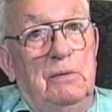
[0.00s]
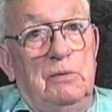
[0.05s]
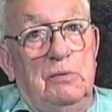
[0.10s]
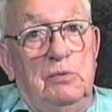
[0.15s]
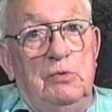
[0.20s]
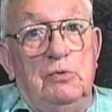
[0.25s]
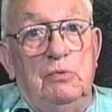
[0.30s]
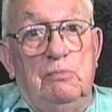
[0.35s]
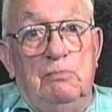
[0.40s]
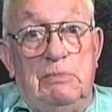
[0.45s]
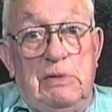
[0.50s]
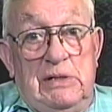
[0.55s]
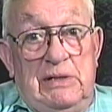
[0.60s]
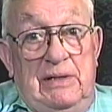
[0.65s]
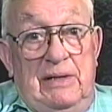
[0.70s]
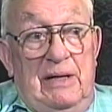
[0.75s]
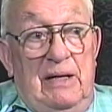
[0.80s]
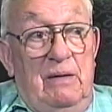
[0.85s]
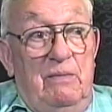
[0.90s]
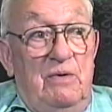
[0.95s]
my
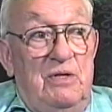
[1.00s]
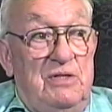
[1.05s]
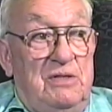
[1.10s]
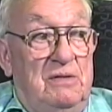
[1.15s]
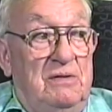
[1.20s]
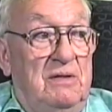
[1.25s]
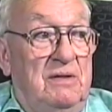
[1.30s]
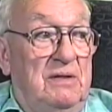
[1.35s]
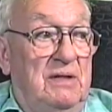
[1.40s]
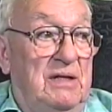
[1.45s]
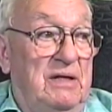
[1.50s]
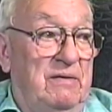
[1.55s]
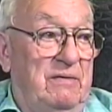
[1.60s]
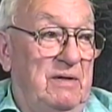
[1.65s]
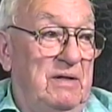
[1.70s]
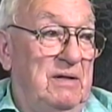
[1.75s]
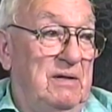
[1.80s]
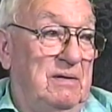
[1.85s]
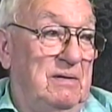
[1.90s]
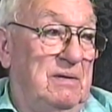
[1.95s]
dad was in the
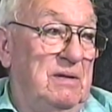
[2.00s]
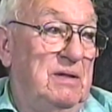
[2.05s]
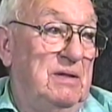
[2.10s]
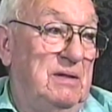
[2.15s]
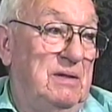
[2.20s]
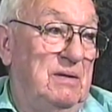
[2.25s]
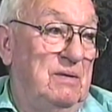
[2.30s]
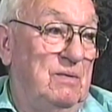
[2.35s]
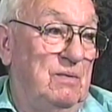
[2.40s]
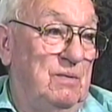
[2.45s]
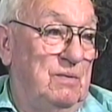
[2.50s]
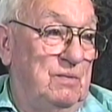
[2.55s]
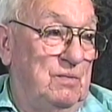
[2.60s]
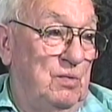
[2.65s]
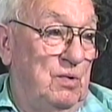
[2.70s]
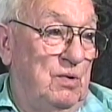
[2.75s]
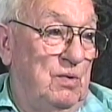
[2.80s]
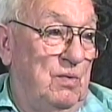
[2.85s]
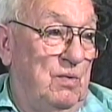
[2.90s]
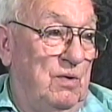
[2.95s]
Navy in, in
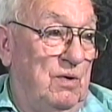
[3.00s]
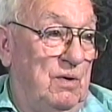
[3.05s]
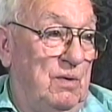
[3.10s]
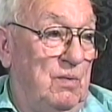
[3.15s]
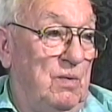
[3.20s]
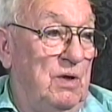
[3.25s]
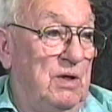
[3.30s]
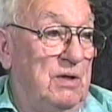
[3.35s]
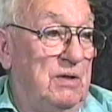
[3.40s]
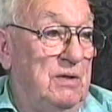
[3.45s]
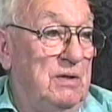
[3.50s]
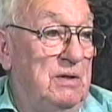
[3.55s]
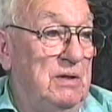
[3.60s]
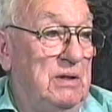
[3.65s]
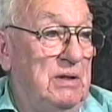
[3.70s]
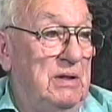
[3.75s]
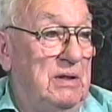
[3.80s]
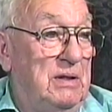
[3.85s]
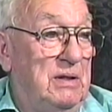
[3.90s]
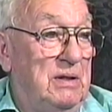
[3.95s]
World War One,
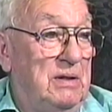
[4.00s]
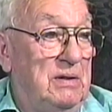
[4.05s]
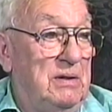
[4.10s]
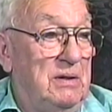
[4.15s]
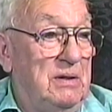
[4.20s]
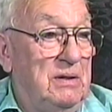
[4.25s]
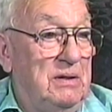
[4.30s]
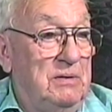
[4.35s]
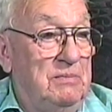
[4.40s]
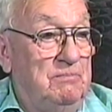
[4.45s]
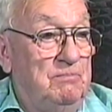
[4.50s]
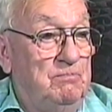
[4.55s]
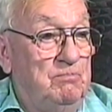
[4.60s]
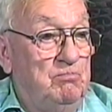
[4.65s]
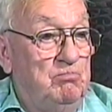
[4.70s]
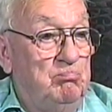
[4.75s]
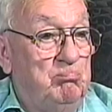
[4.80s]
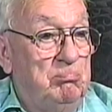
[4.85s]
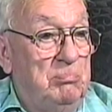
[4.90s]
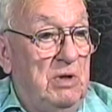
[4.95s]
and uh,
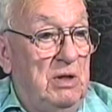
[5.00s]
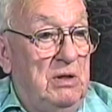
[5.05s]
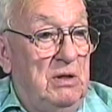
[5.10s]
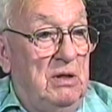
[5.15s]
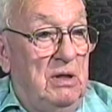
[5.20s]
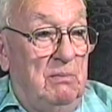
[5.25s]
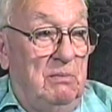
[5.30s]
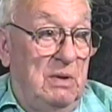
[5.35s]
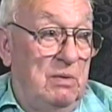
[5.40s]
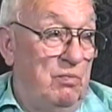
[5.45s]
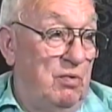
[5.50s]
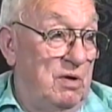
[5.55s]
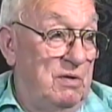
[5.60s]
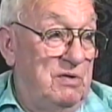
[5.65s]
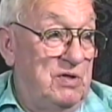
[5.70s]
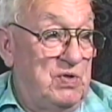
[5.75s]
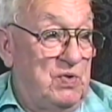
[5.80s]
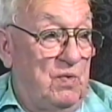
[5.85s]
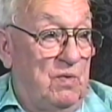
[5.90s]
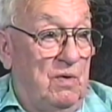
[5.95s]
and my
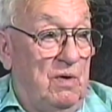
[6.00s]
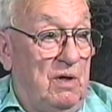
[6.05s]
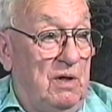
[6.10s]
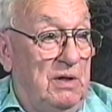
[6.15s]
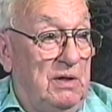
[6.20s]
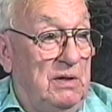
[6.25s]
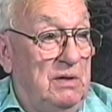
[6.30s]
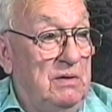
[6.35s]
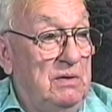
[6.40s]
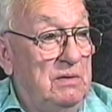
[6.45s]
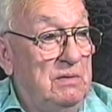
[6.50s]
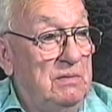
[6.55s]
brothers were all in. Mm